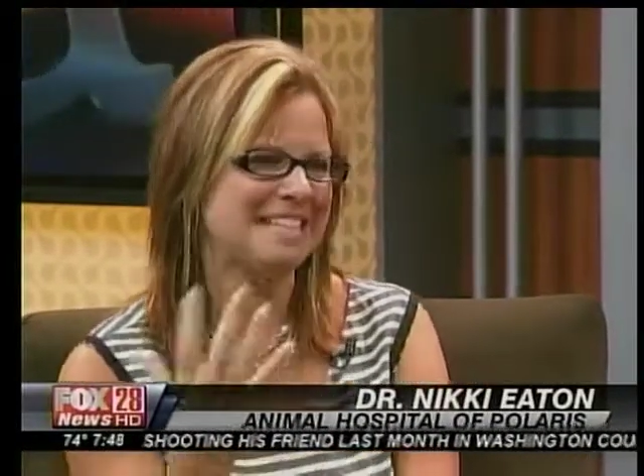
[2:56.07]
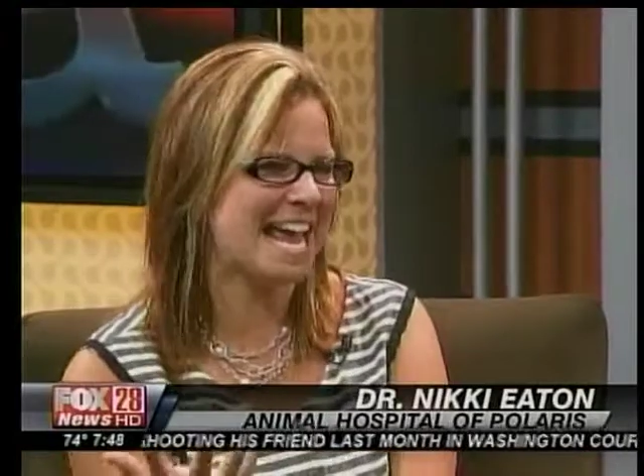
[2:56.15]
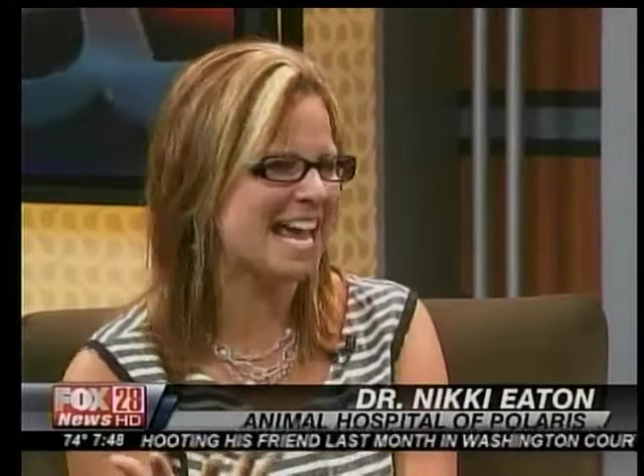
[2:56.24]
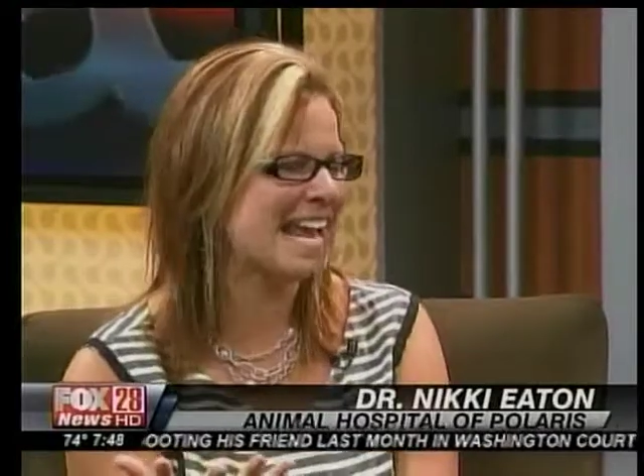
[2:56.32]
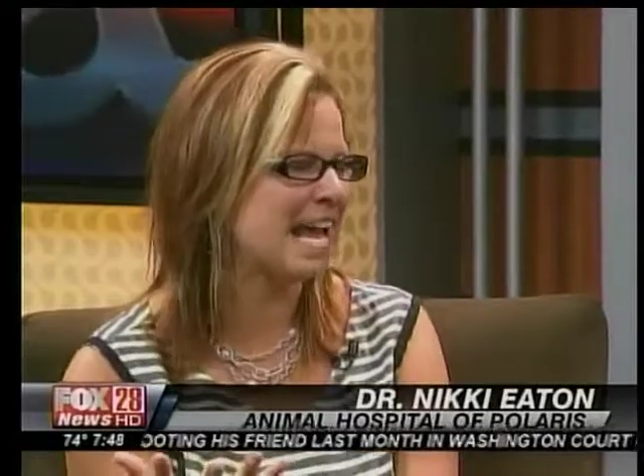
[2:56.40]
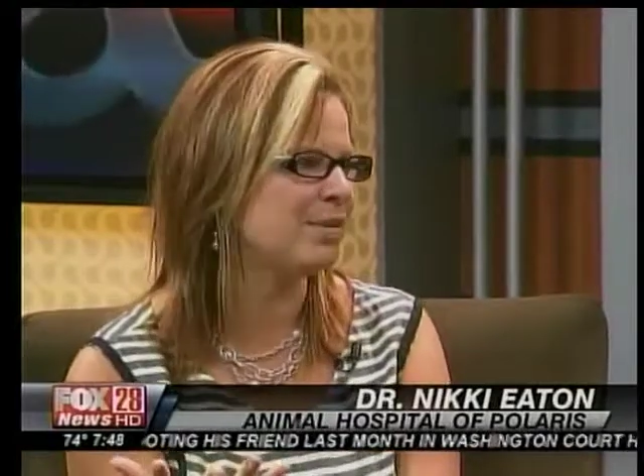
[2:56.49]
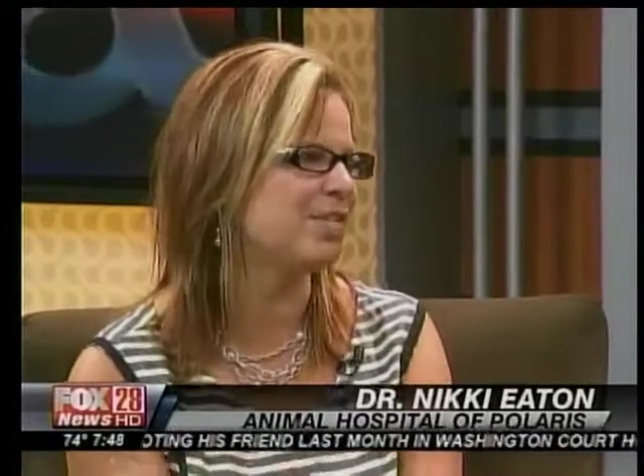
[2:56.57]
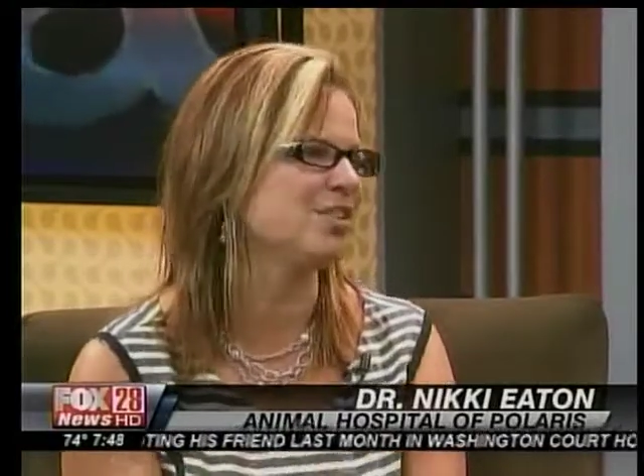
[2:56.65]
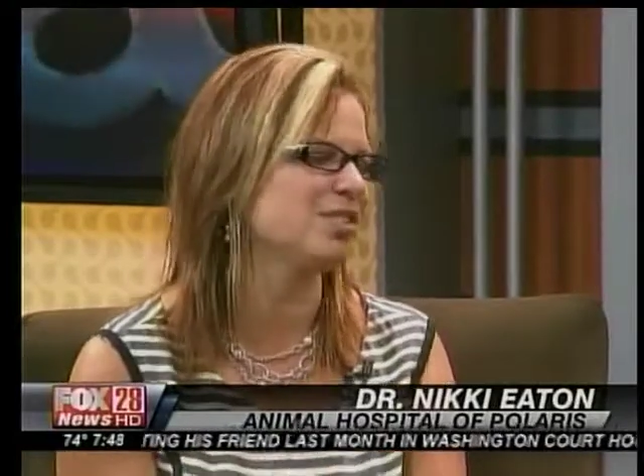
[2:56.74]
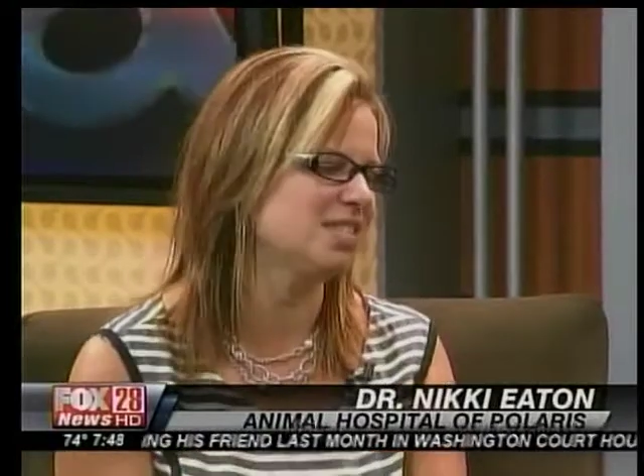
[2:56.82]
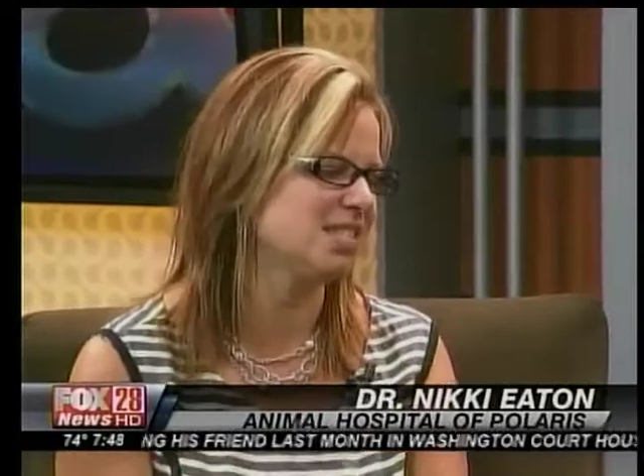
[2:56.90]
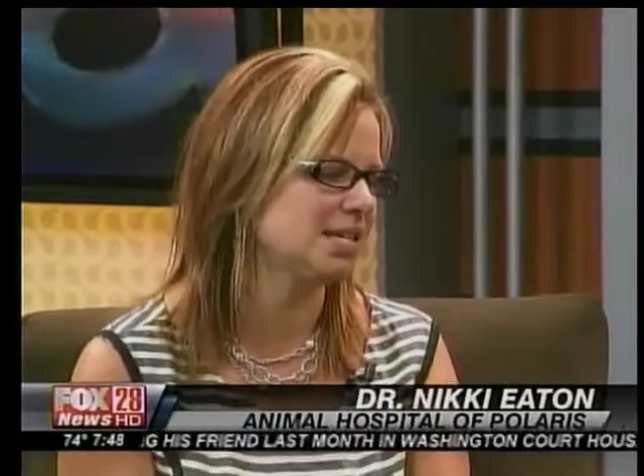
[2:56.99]
data out
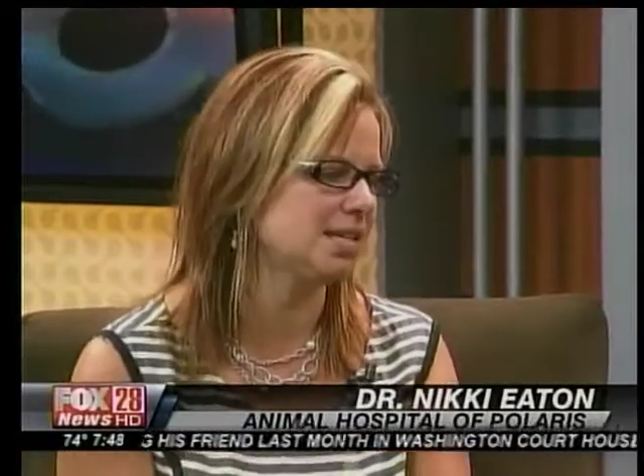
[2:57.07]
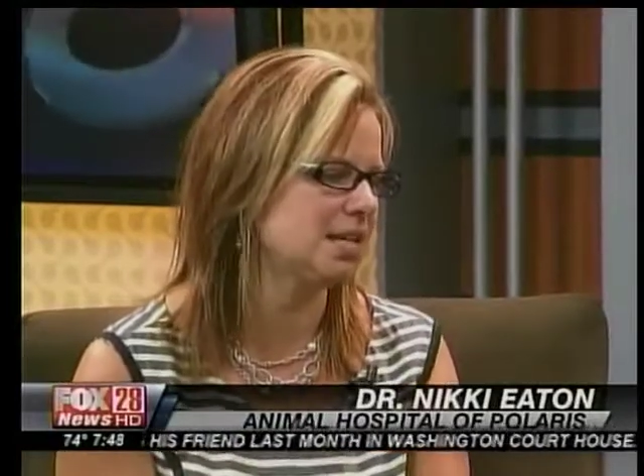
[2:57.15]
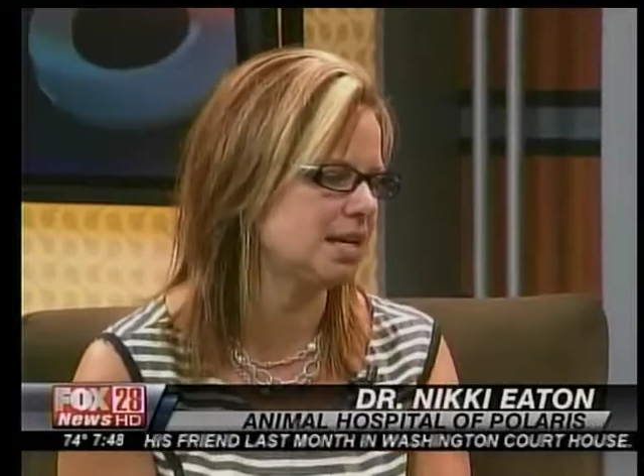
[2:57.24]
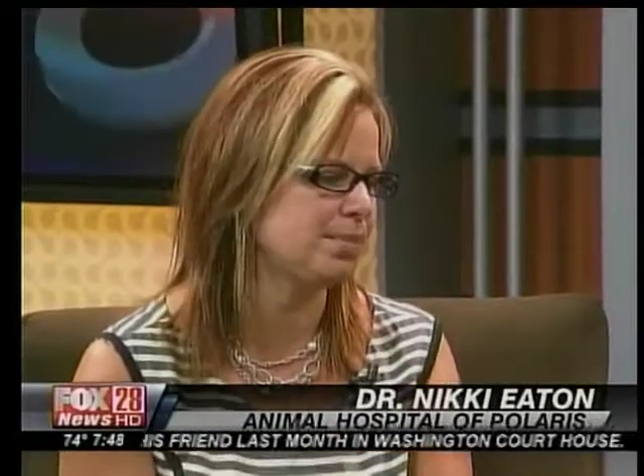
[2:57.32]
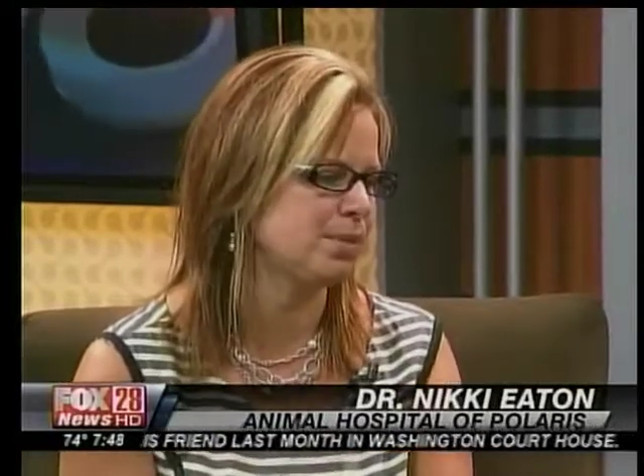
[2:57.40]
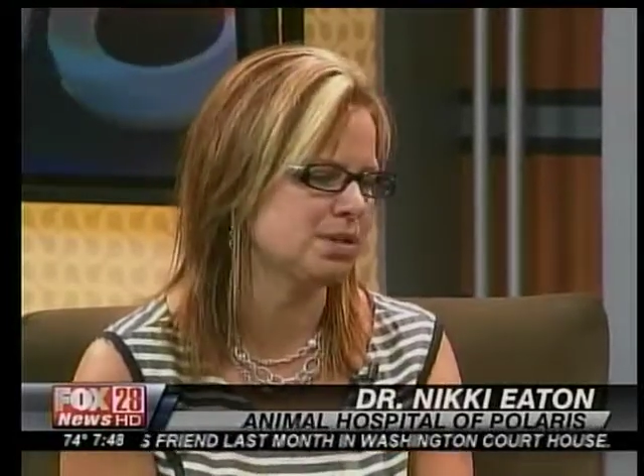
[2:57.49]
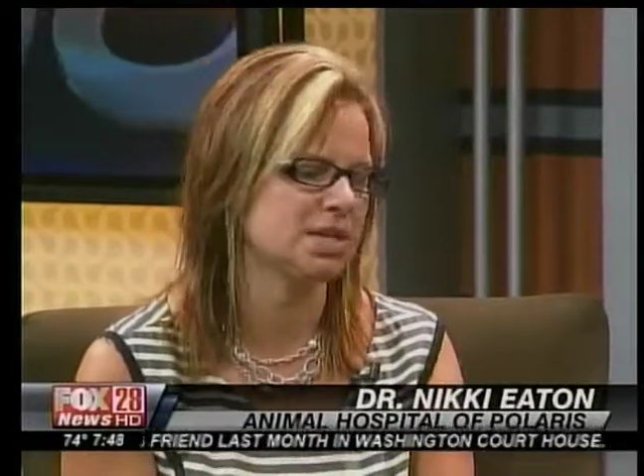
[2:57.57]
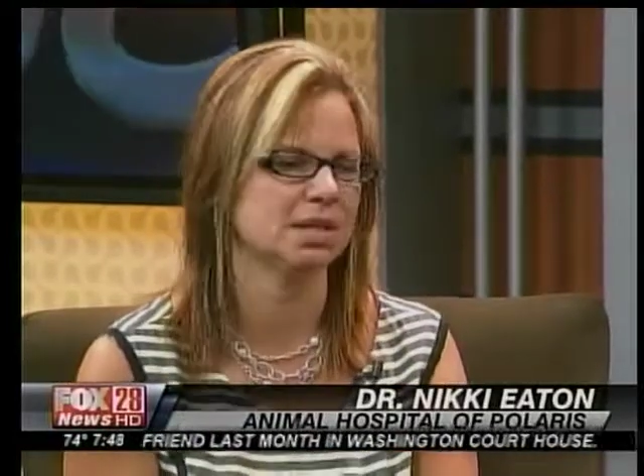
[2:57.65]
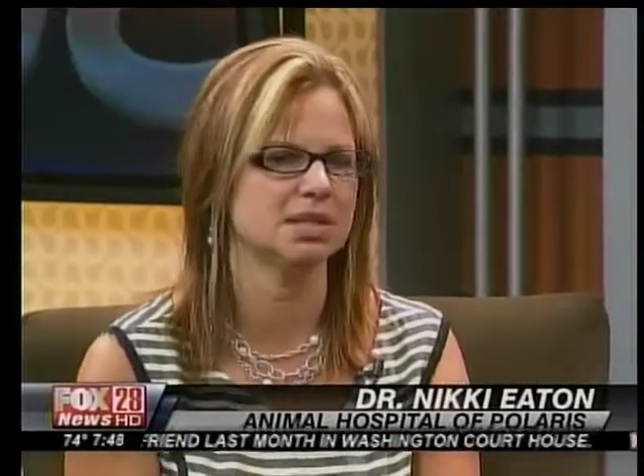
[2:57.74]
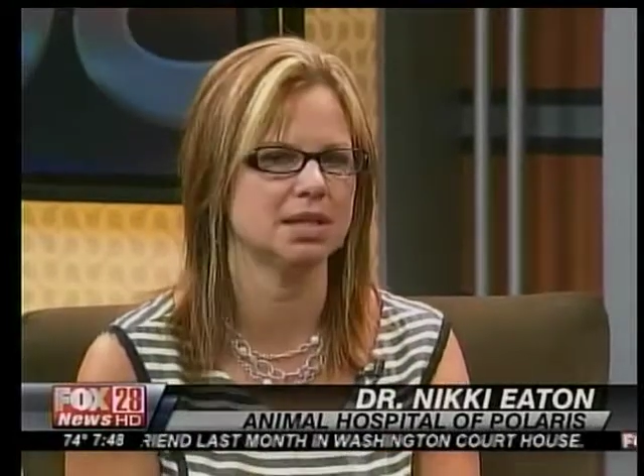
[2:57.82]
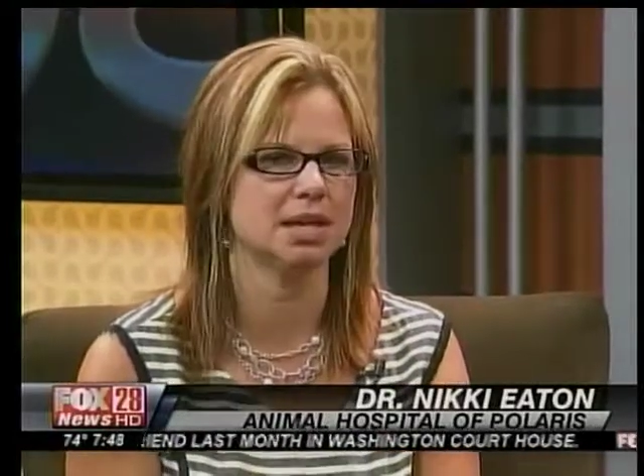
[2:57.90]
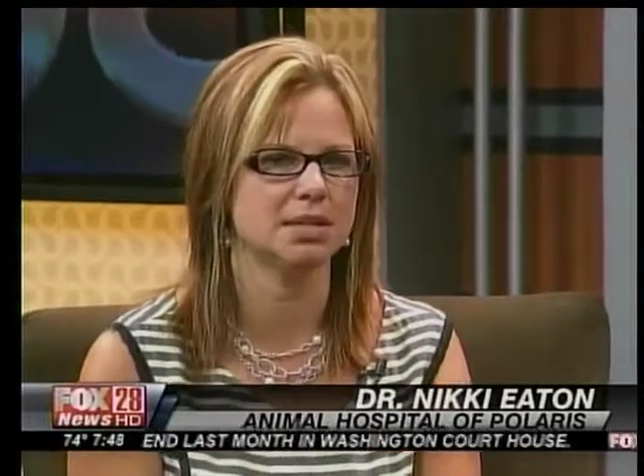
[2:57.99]
there that says that it
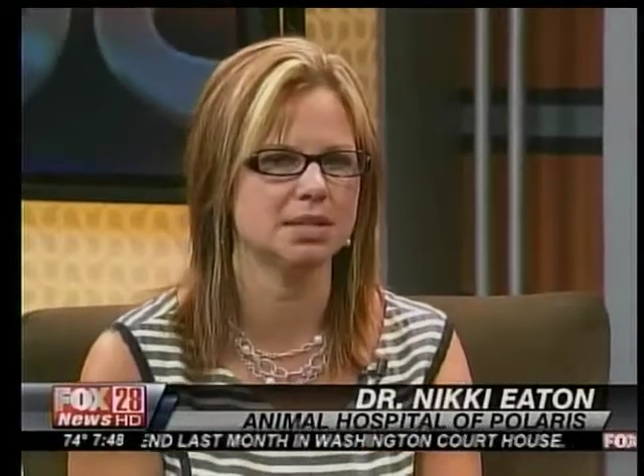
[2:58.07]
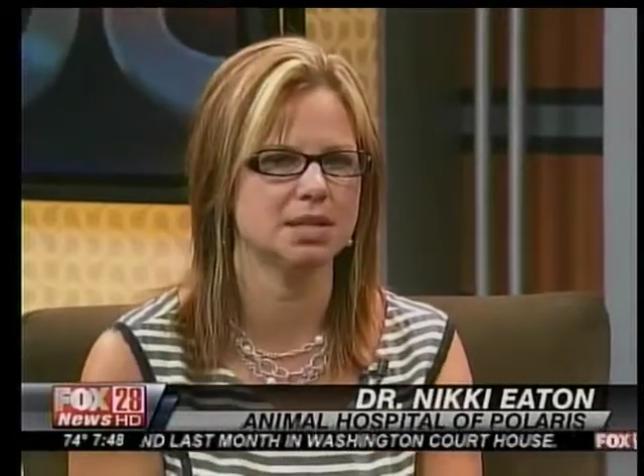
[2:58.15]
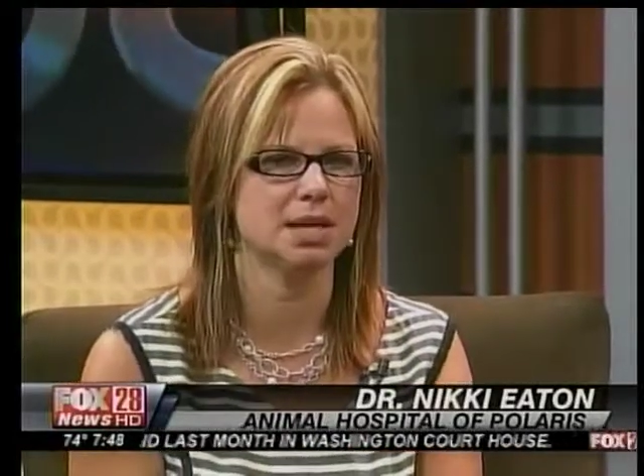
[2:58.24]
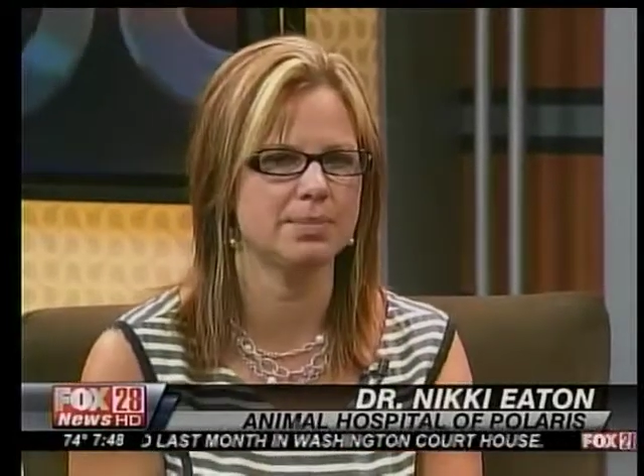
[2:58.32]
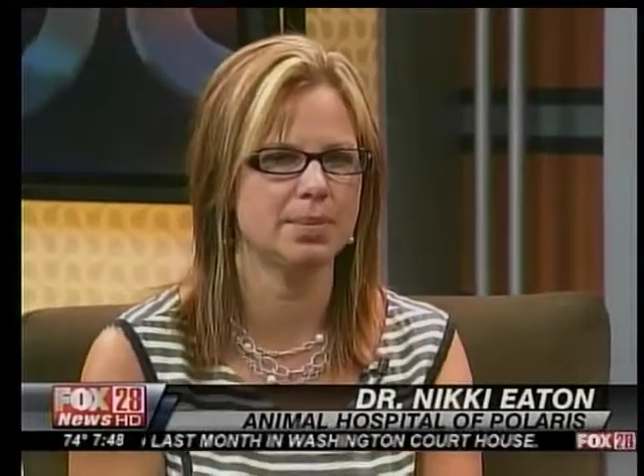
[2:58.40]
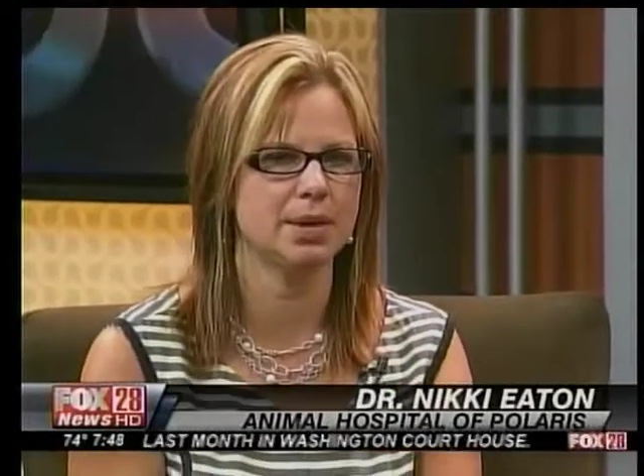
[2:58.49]
protects against it.